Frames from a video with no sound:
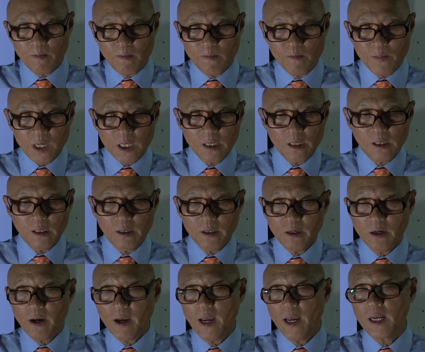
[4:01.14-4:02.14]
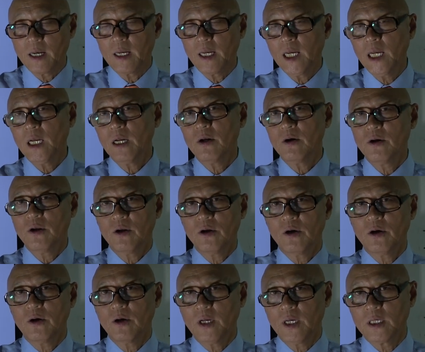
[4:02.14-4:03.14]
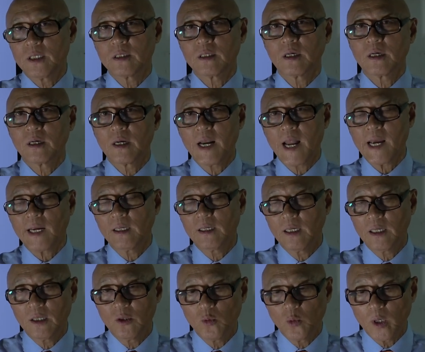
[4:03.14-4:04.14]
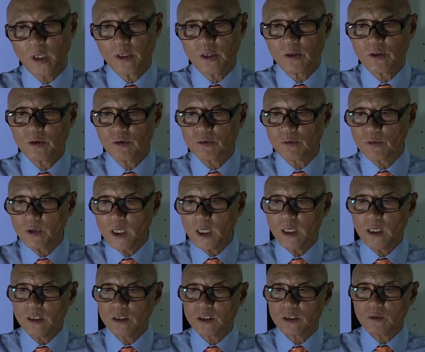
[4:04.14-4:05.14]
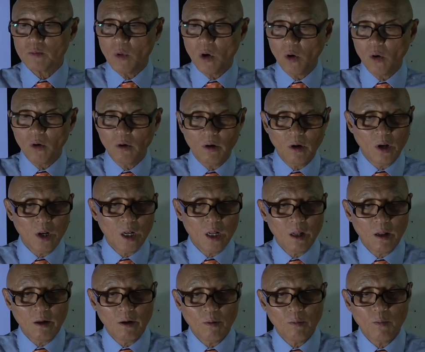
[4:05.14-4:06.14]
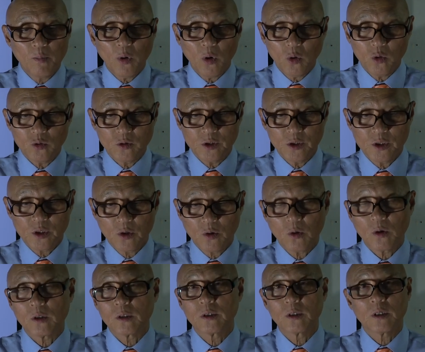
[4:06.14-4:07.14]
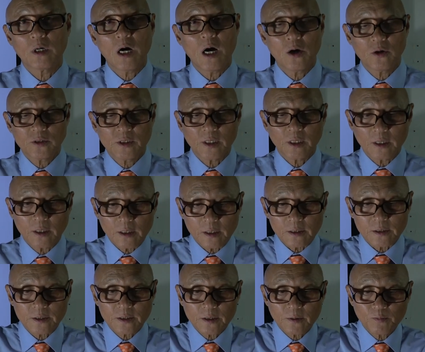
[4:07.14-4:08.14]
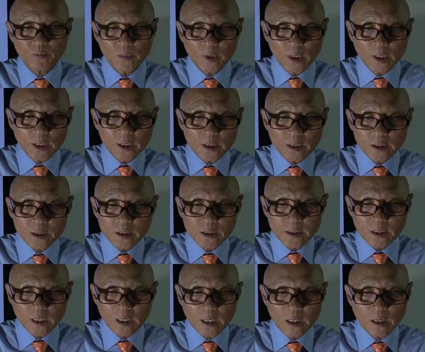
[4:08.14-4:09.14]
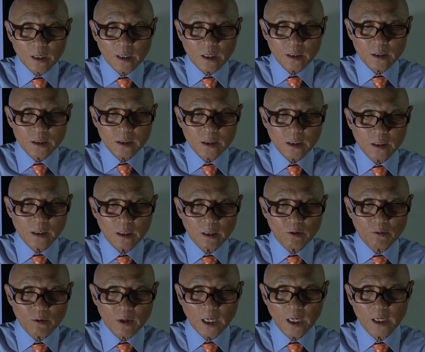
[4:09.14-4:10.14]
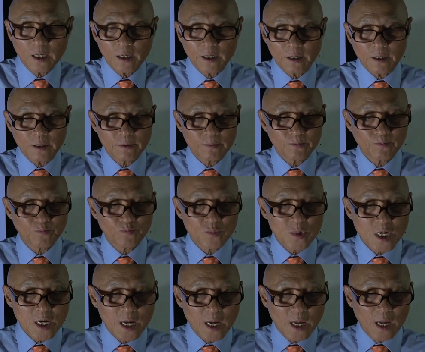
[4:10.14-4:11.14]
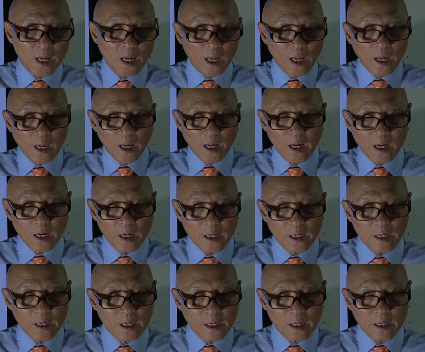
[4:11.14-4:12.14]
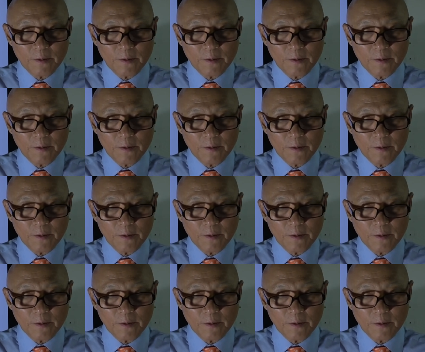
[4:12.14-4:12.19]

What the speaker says: middle ear and inner ear is connected with 3 small bones called ossicles. It's right here, and